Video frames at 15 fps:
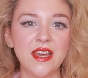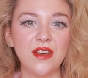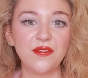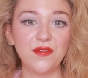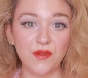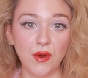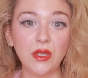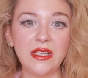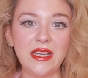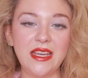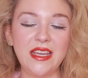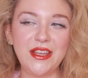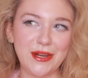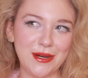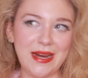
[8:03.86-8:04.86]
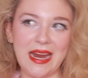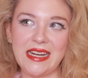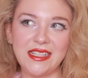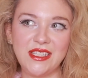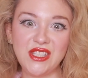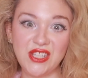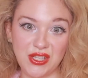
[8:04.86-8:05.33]
fully
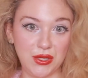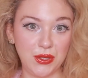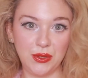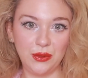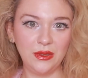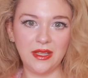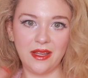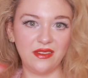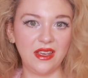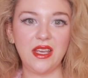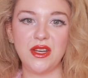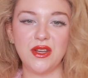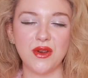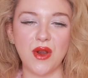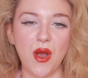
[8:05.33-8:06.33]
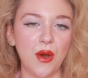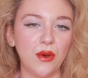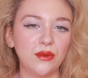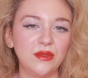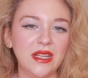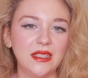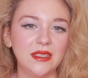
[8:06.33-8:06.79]
curated to you, living in your
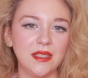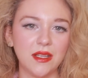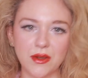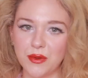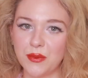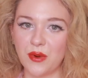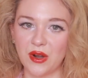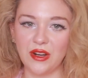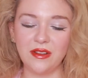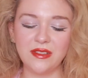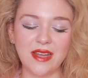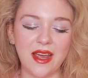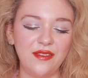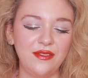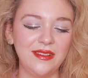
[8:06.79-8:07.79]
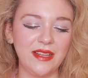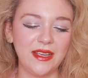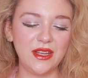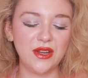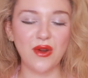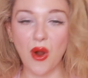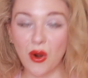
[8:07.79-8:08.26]
own little world. I feel
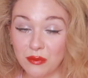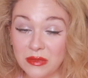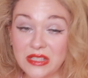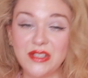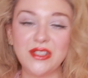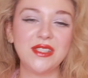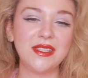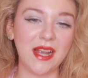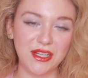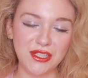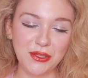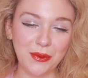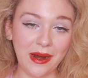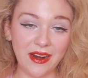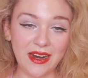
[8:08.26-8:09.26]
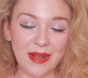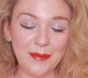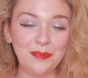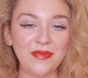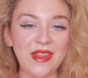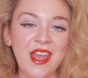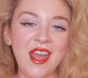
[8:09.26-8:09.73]
like your home is your sanctuary,
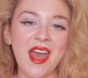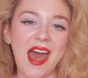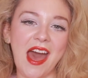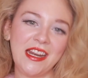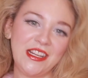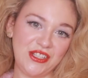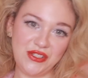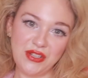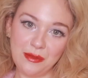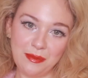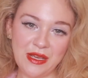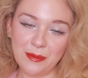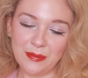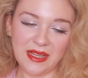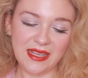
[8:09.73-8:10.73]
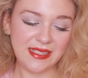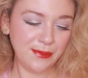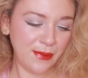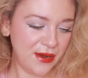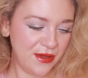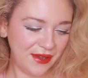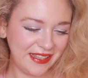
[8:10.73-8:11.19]
and it should be a place
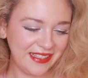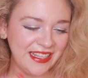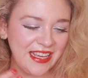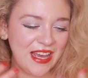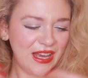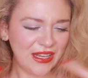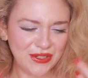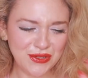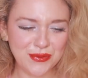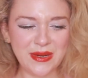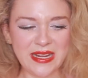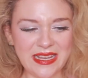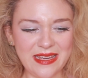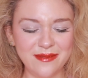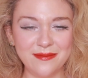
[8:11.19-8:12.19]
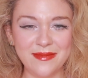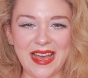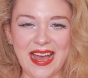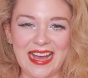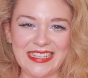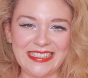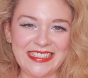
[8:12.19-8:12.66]
where you can dream,
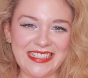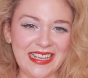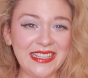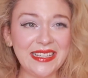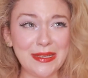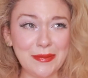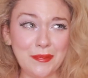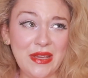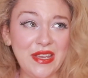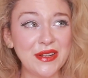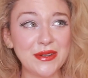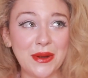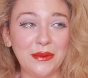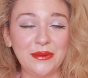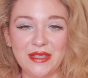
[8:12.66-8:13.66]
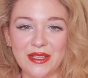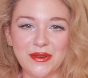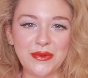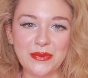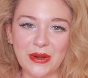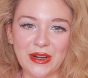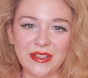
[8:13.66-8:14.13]
and it can be your own
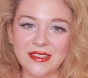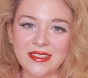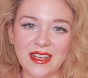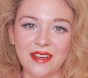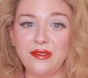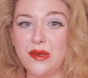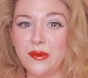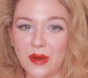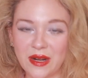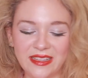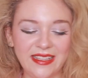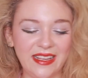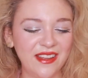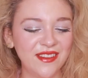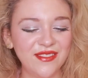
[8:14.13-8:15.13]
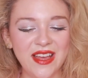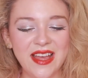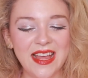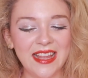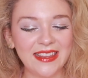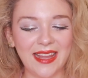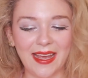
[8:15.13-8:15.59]
little world. If you want to live
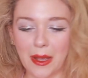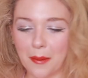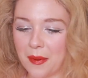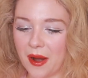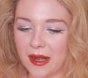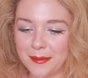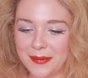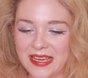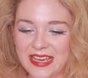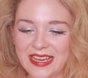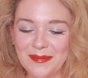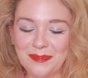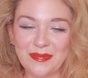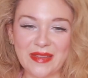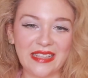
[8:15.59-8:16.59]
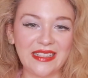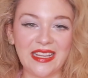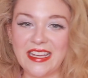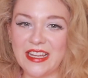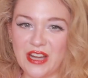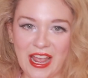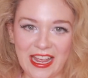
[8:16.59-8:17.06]
like a Barbie,
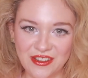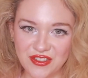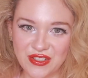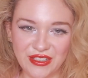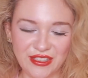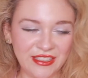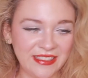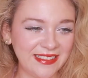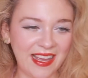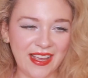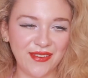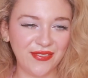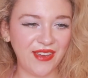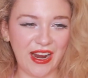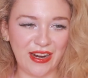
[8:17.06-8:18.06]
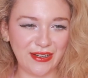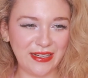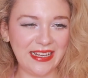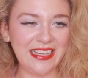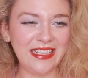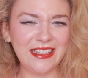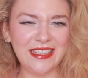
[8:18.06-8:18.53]
like an angel, like a
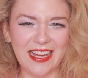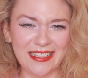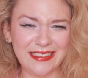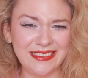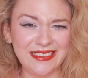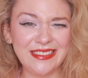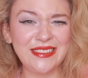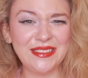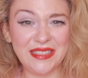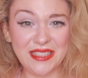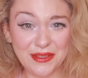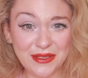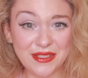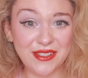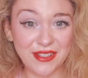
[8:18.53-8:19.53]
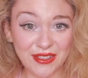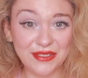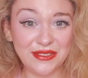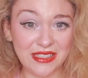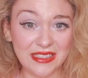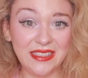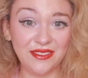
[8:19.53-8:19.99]
fairy, then you
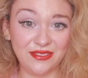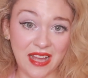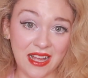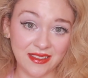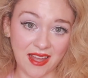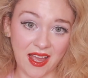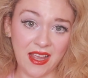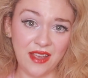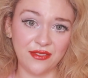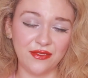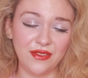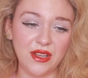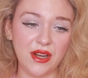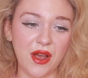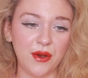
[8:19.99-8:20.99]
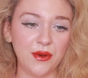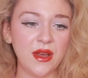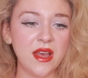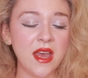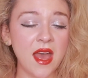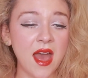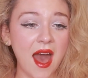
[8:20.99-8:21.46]
deserve to live that life, you know?
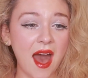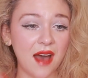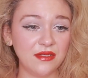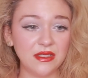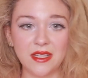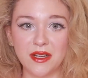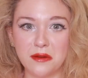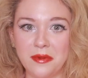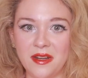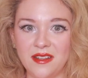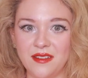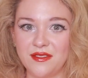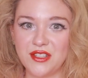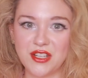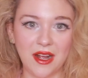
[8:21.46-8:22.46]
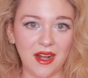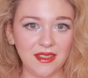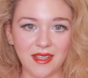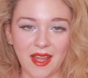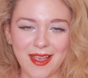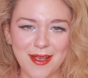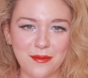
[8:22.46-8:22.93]
Have a little bit of
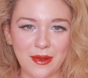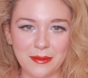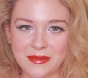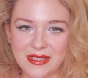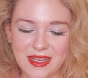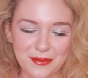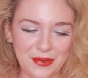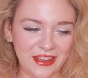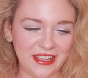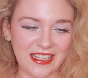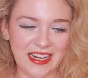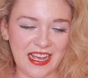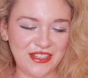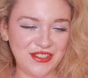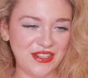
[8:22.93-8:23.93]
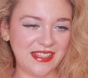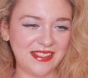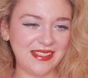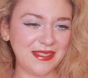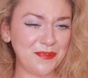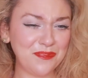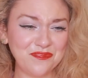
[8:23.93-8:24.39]
childlike whimsy with it and
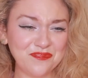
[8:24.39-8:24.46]
just